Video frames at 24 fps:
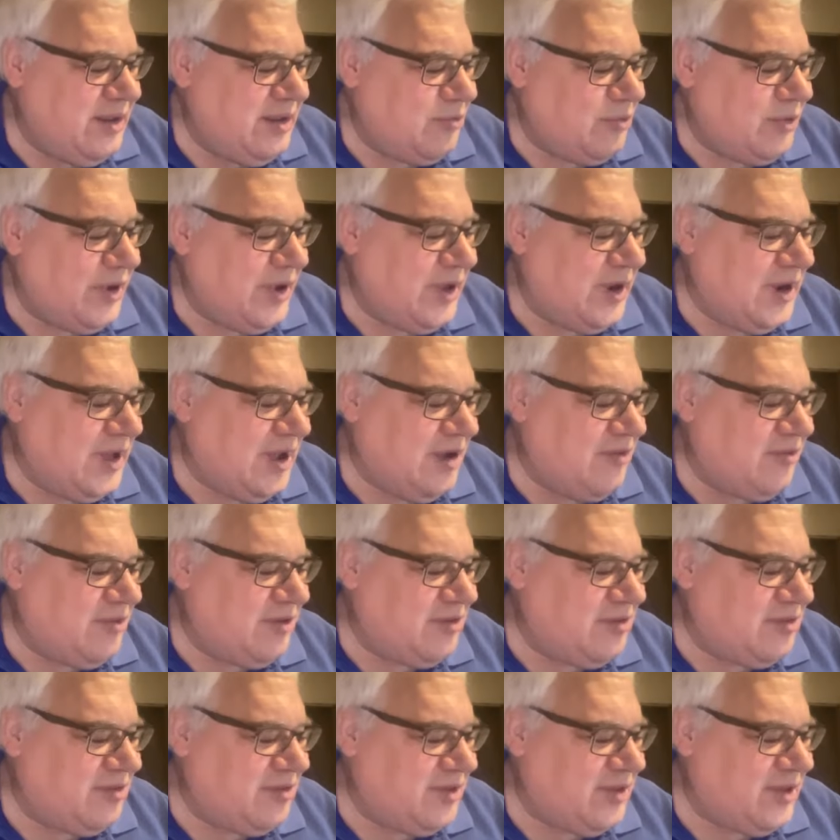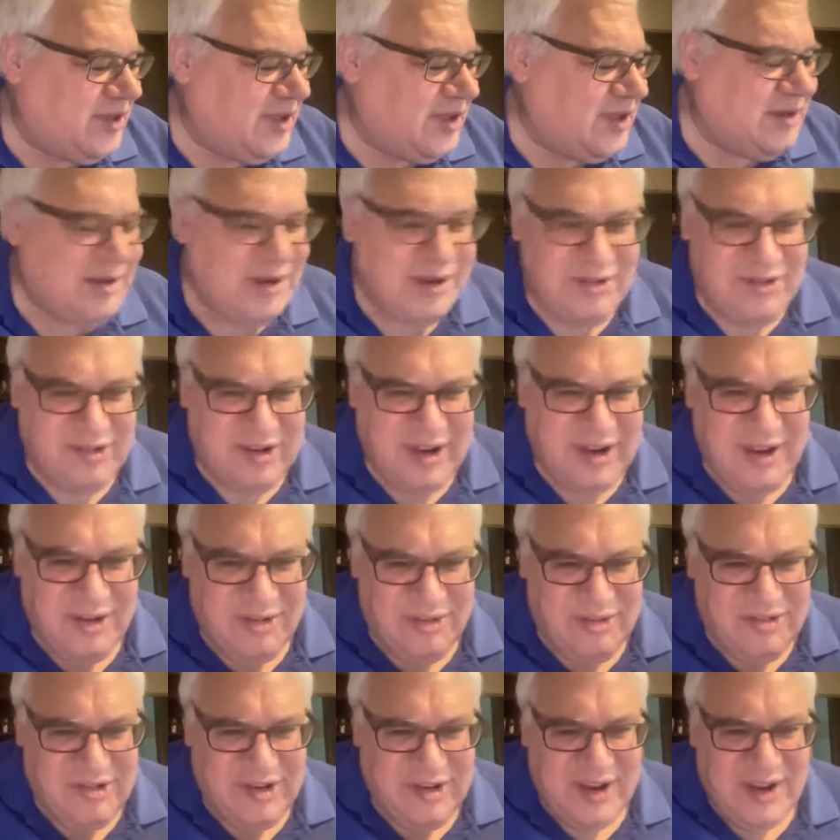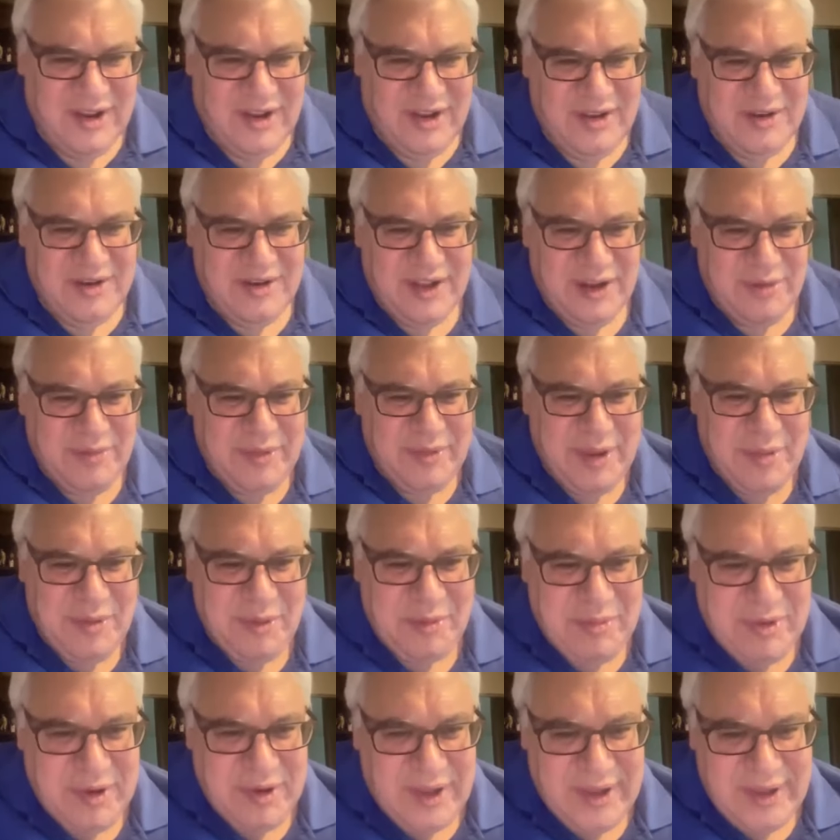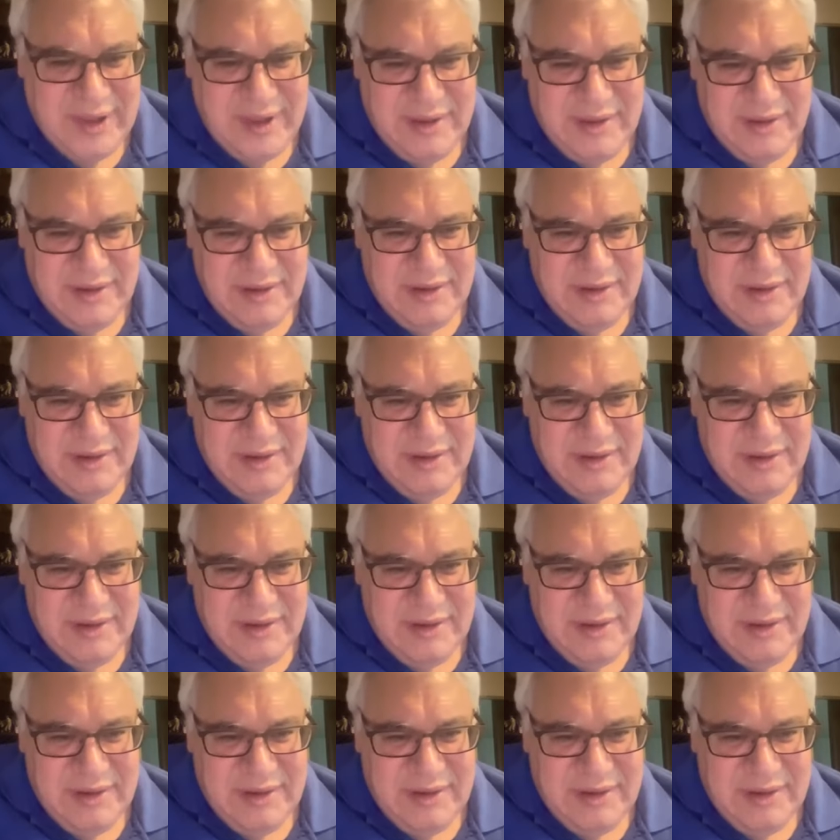Wade, obviously. And is Jalen going to be able to play?